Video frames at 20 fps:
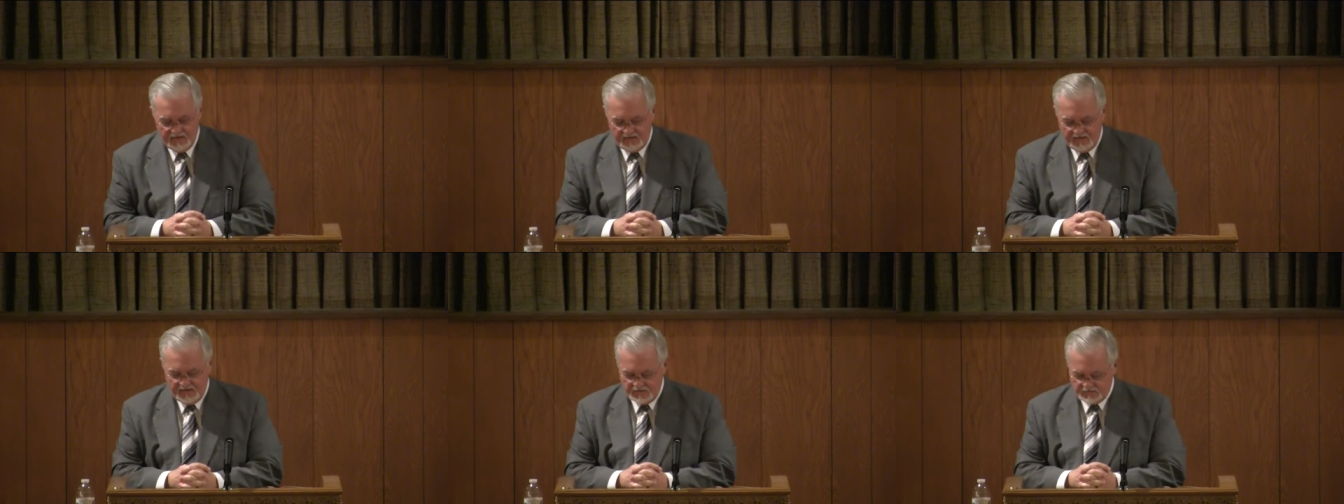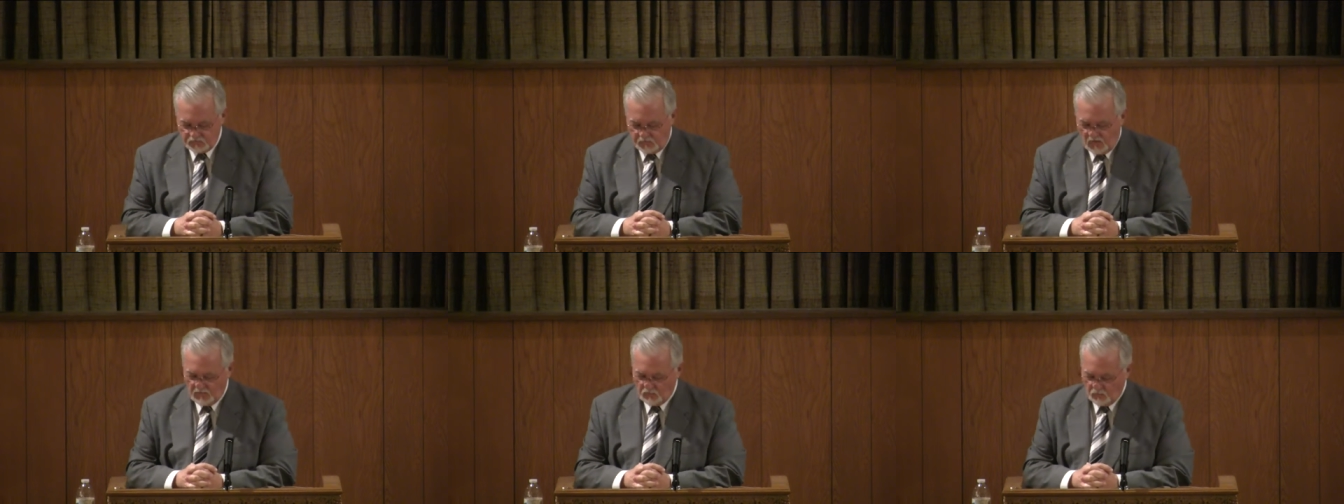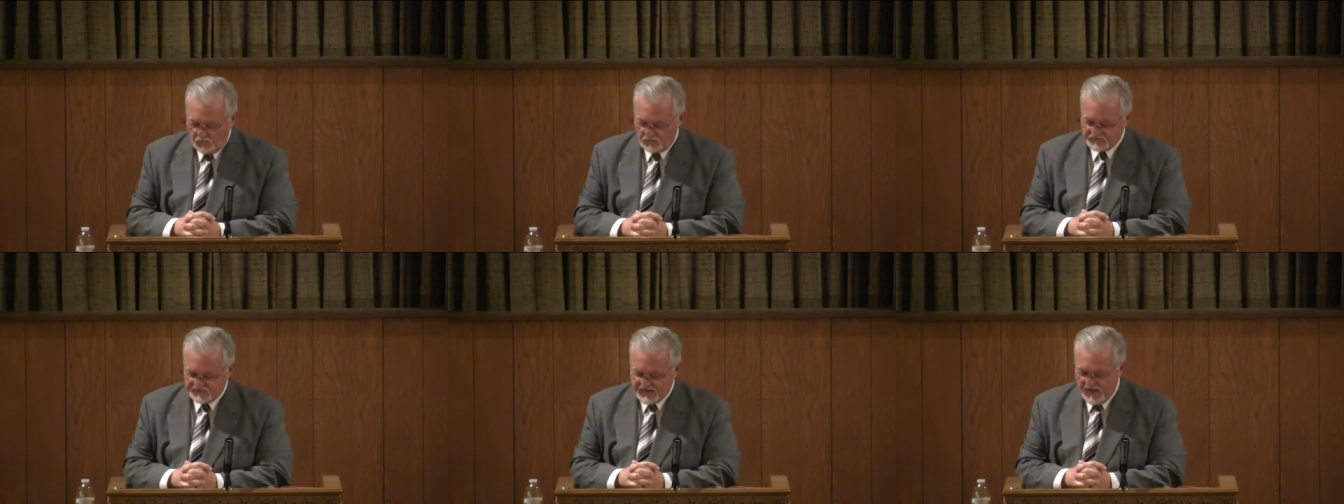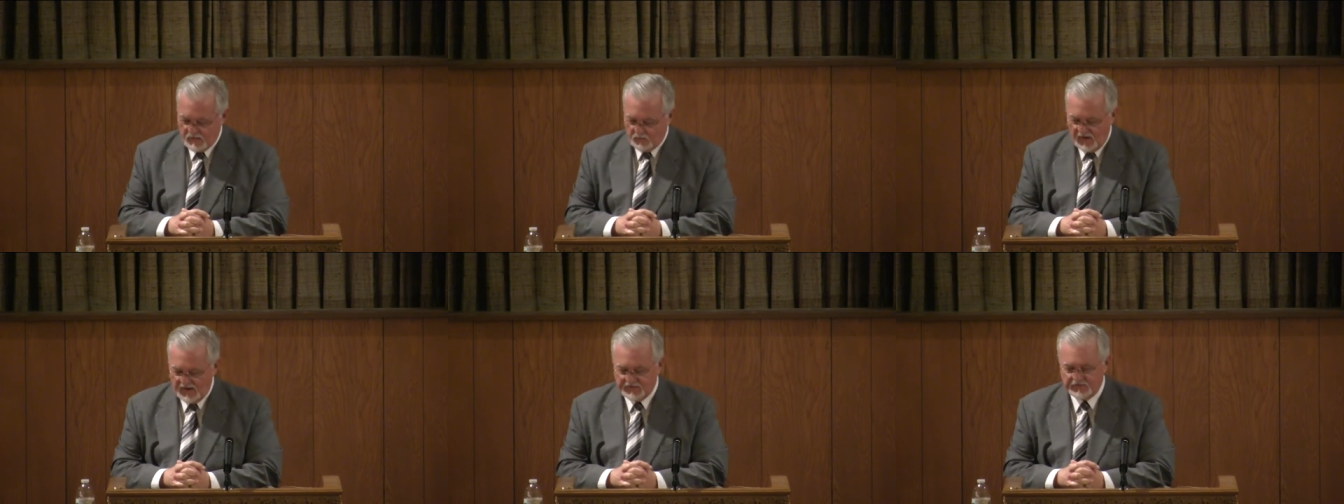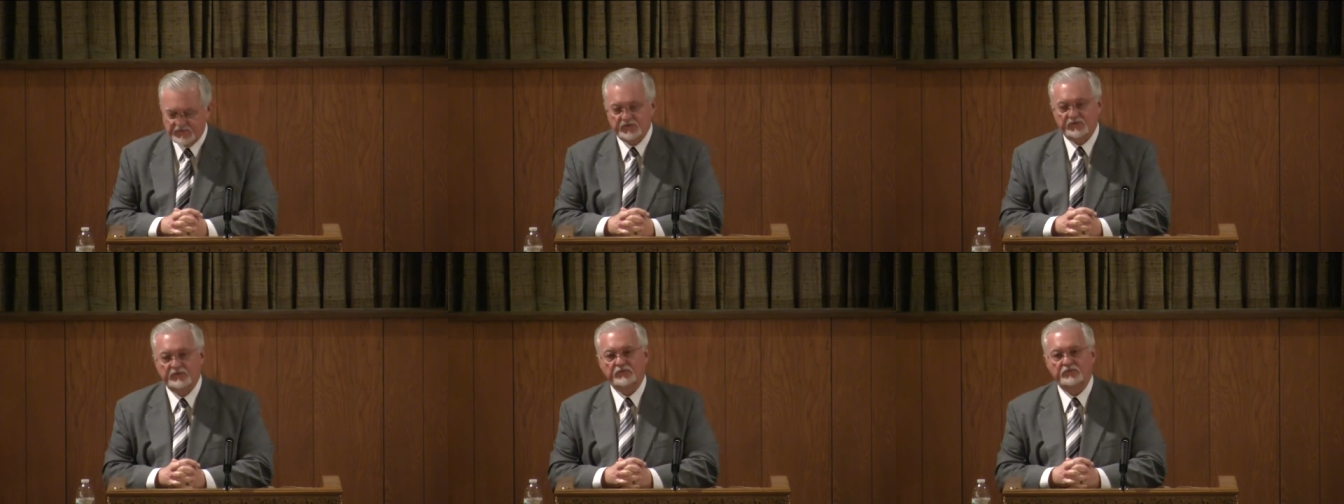is what works that way
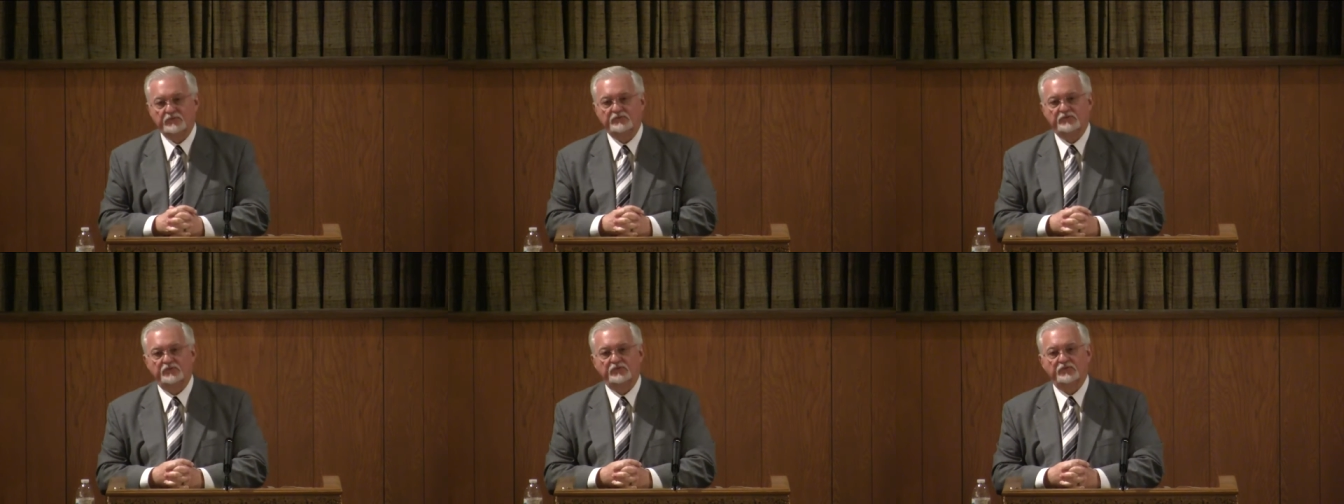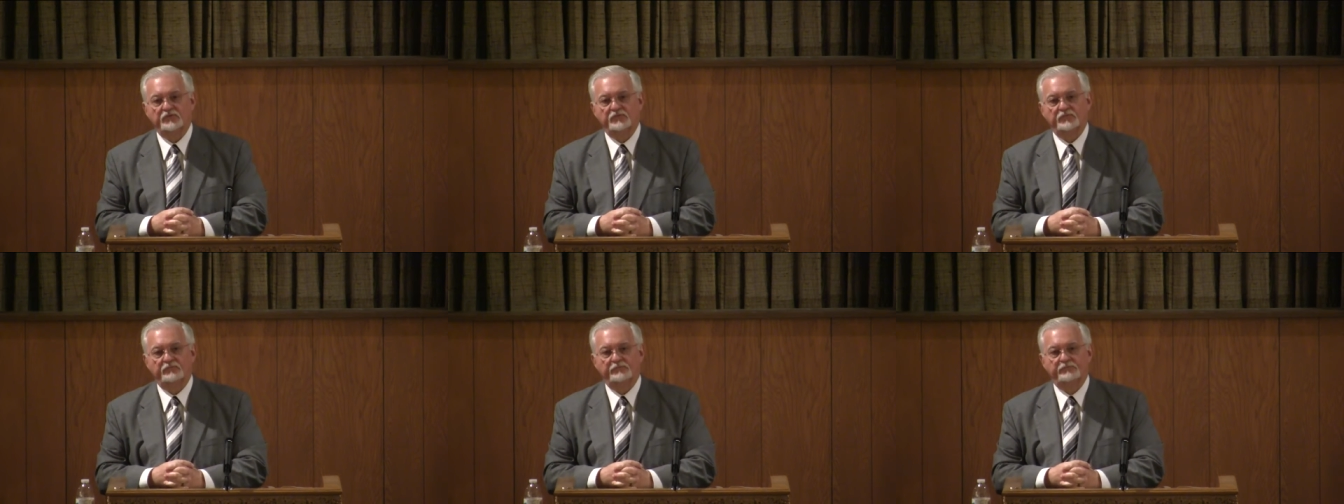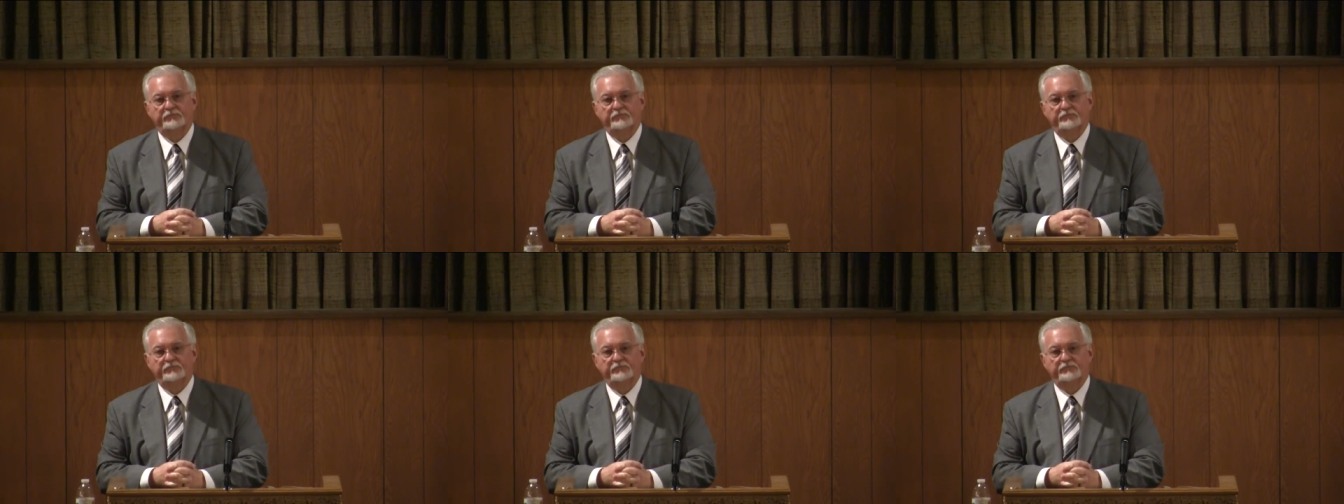too, to